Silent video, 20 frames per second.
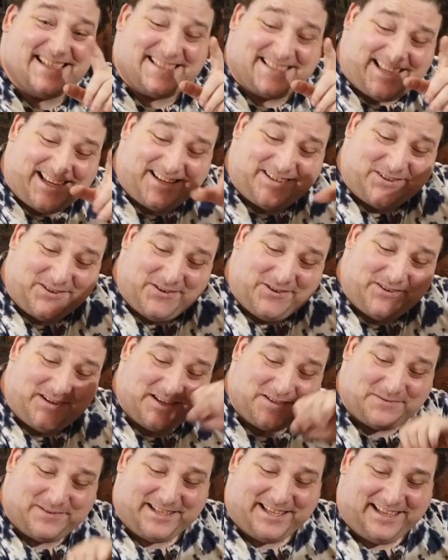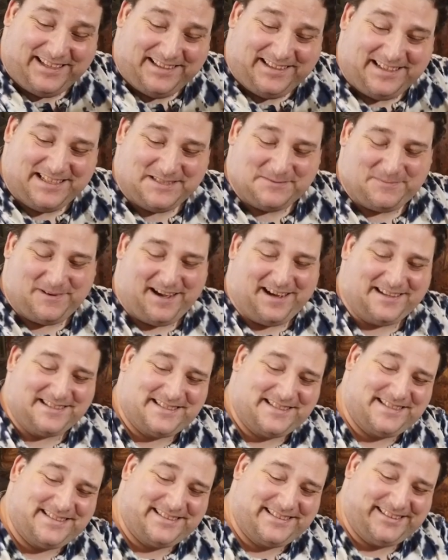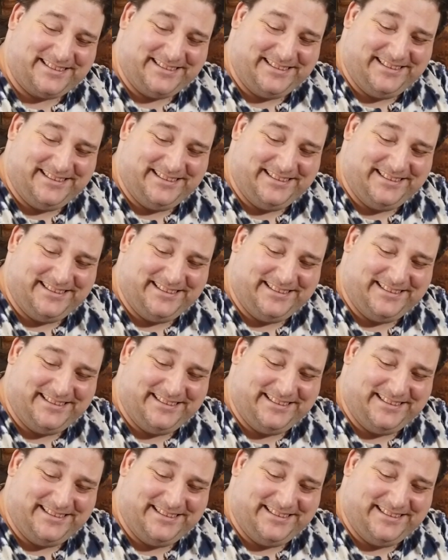Stay tuned as we get into these boxes.